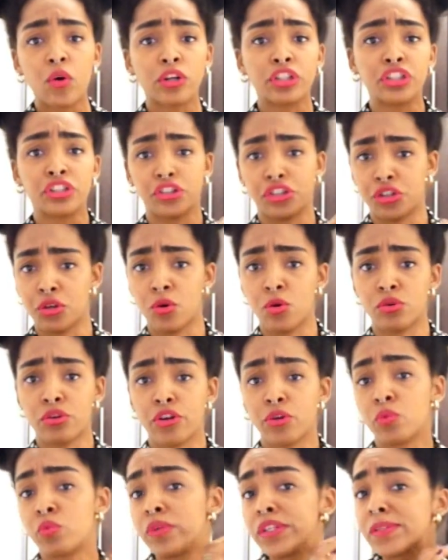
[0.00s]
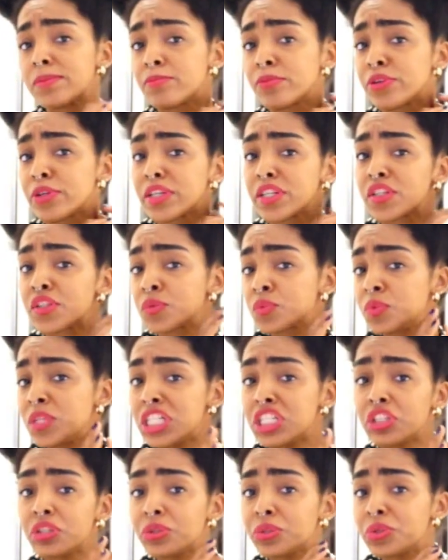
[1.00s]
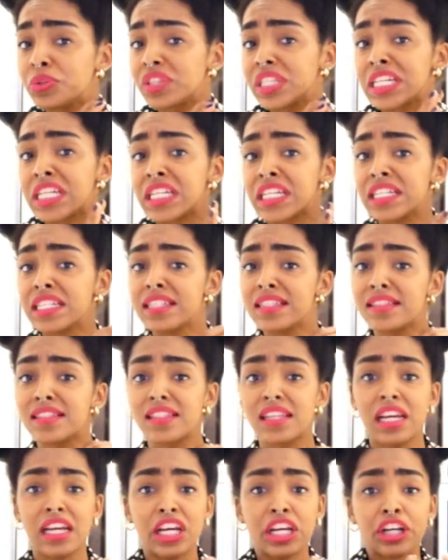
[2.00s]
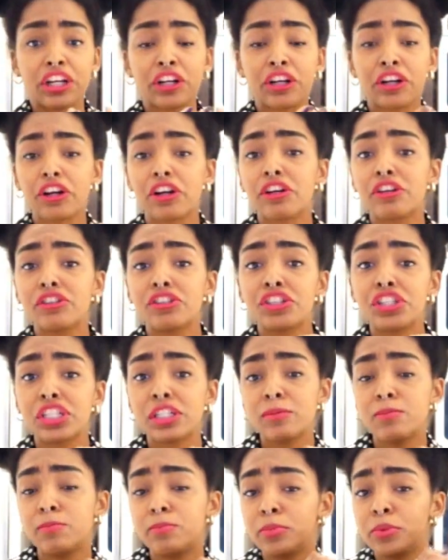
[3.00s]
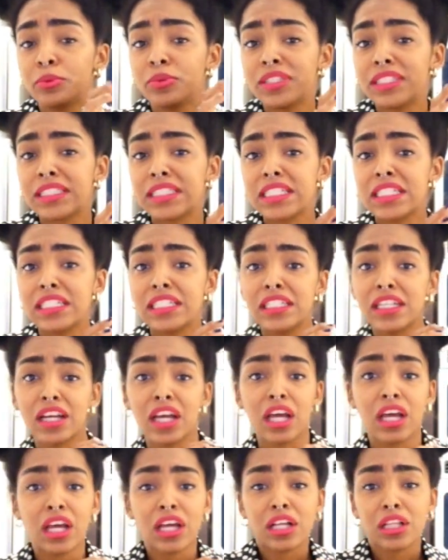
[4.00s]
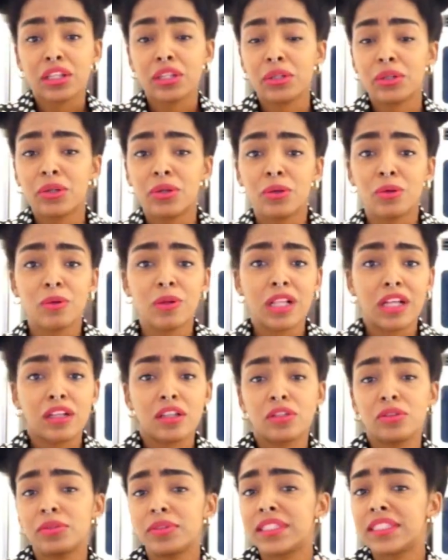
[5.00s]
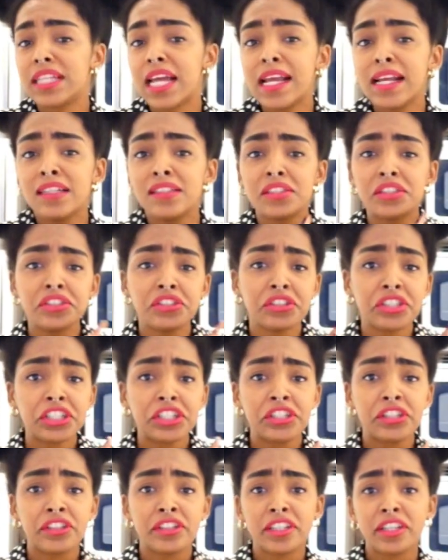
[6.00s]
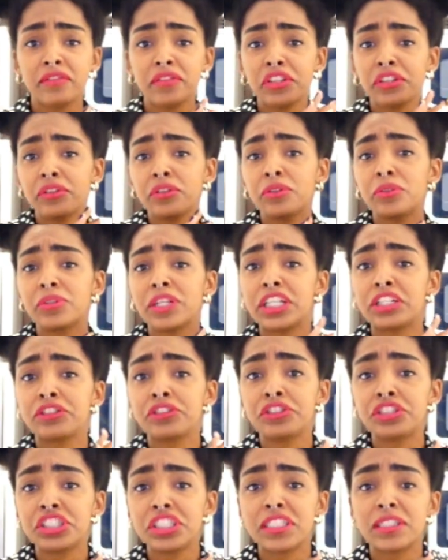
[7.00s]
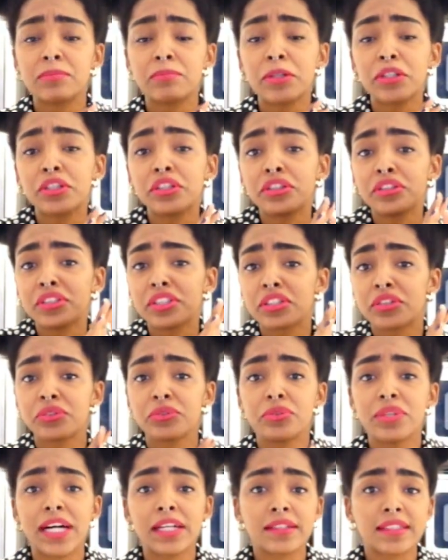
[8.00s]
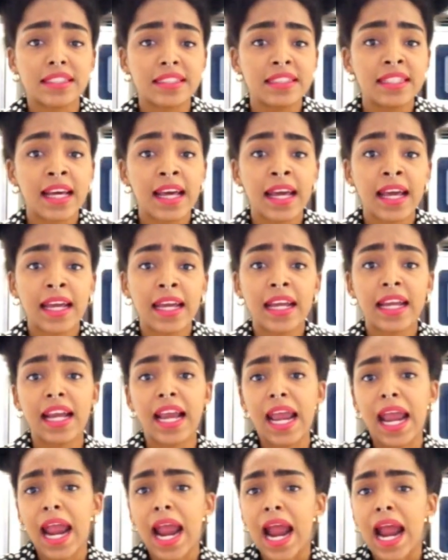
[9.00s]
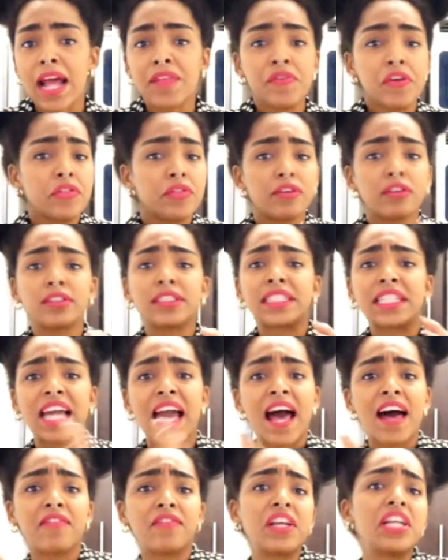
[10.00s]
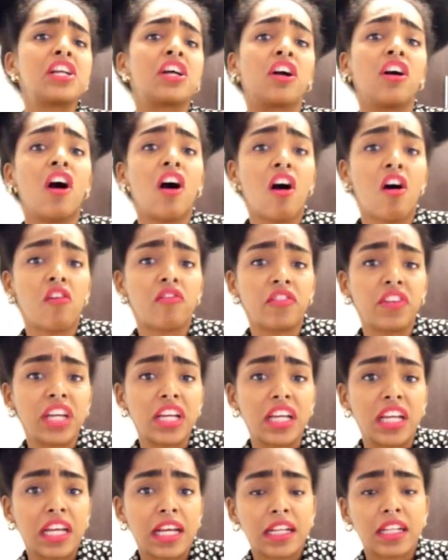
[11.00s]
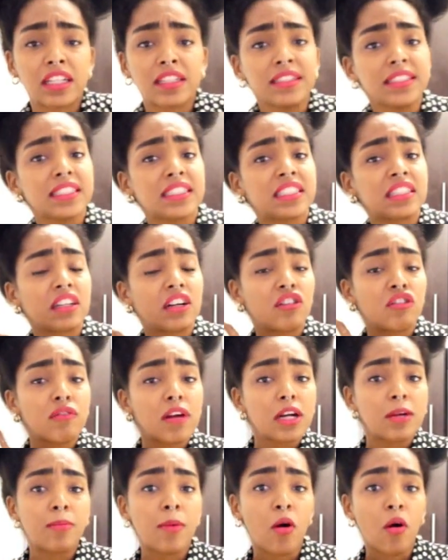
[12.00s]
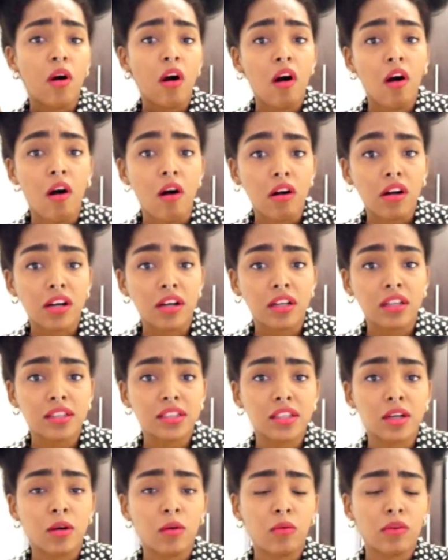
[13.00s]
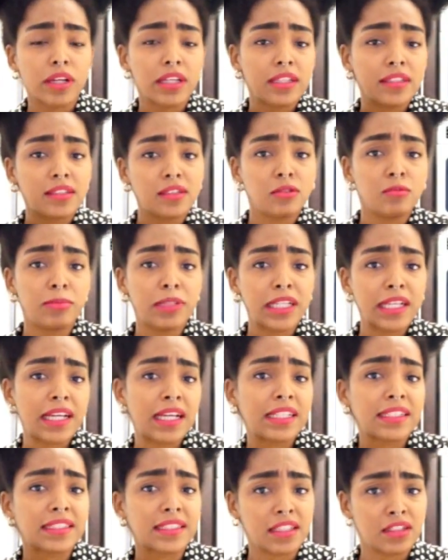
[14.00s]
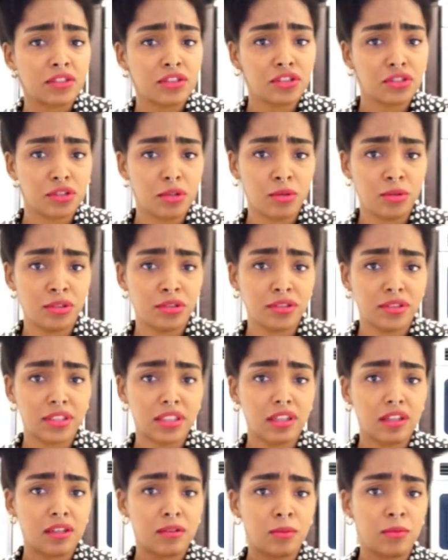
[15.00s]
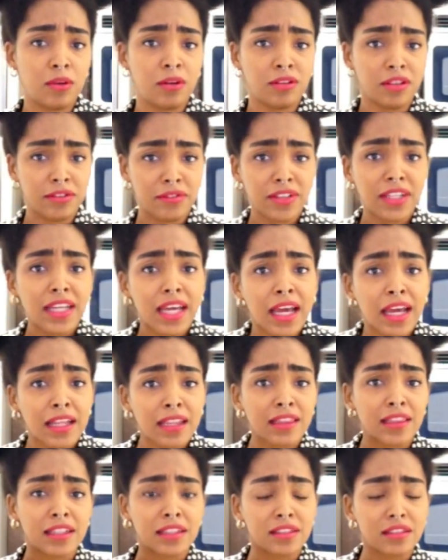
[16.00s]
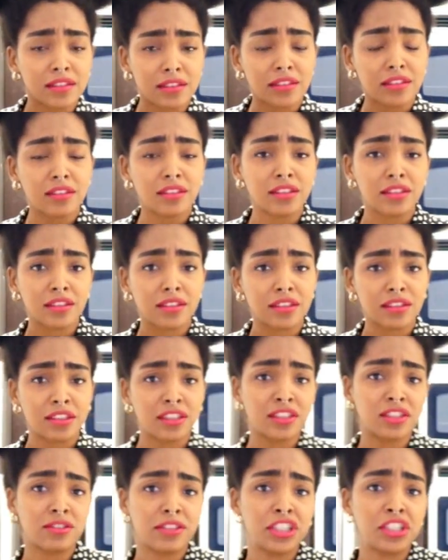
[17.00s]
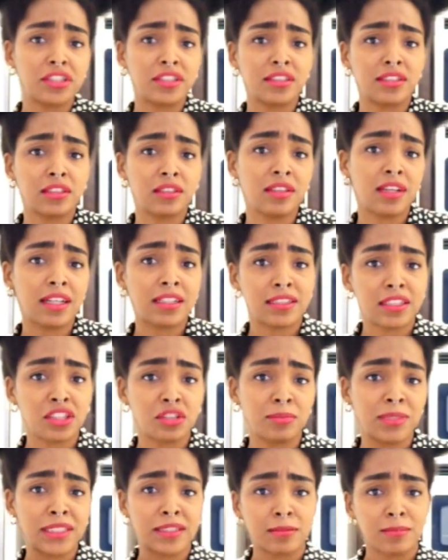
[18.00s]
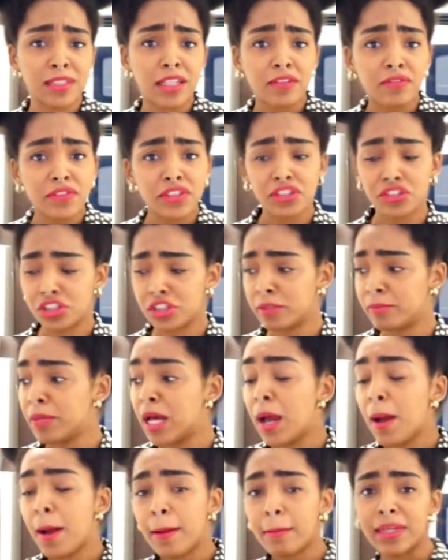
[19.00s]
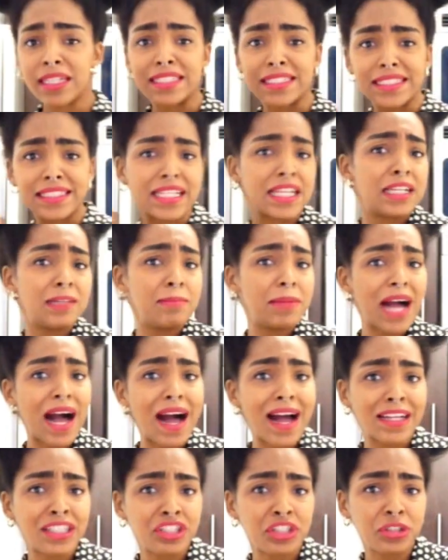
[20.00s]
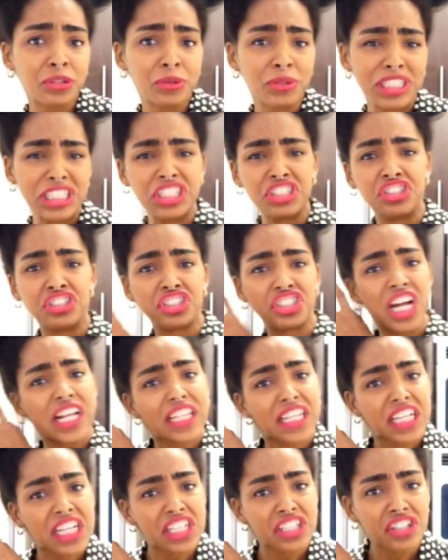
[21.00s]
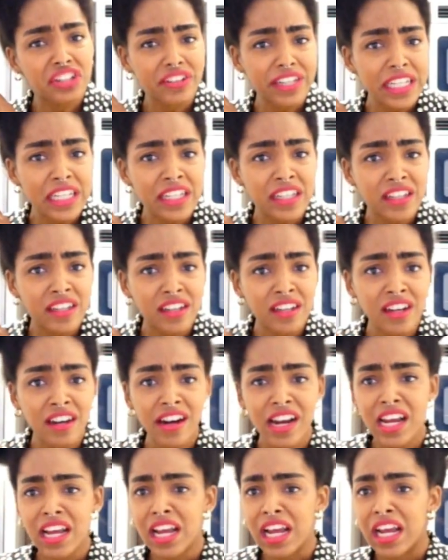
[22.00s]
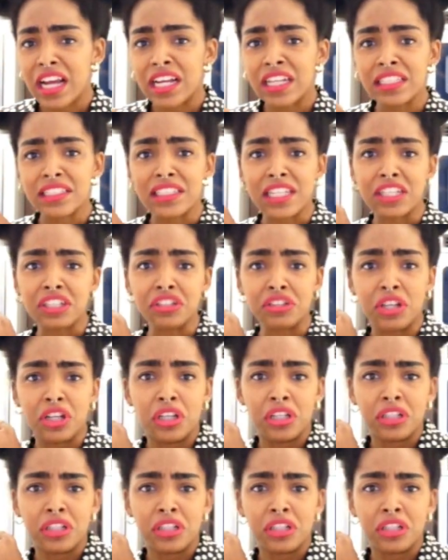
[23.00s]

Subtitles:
on your shoulder, whispering sweet little things, encouraging, boosting little sayings in your ear, giving you little energy spurts throughout the day. And then there's the caffeine in coffee. Now this is an incredible hawk. So he's too big, can't stay on your shoulders. Well, if he can, then goodness gracious, you gotta teach me some stuff in the gym. But he's standing behind you and he's yelling in your ear. He's saying,